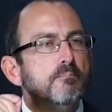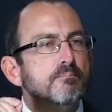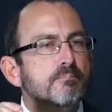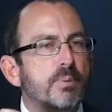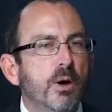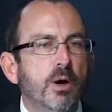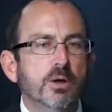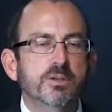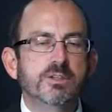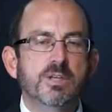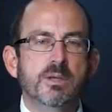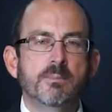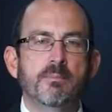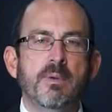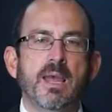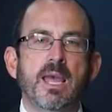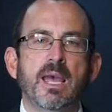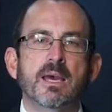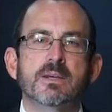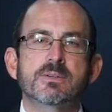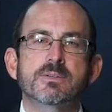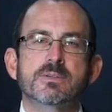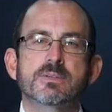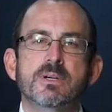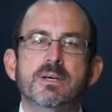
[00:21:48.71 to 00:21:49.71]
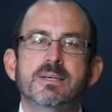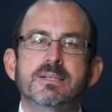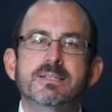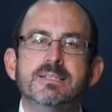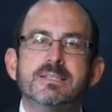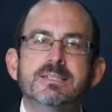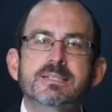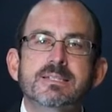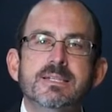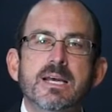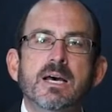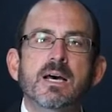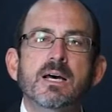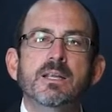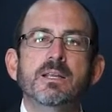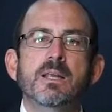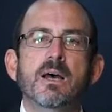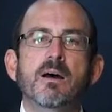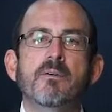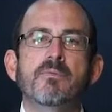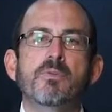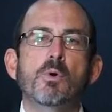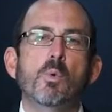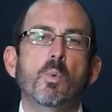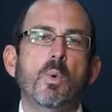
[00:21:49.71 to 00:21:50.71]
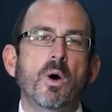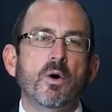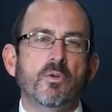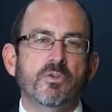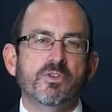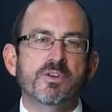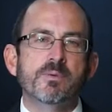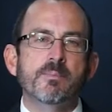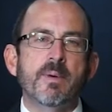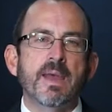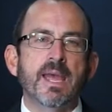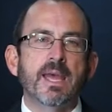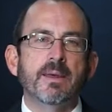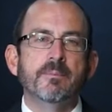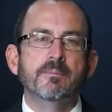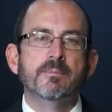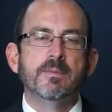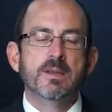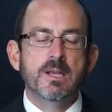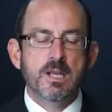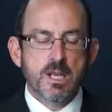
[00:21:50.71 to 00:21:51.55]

Bartimaeus, son of the wealthy man.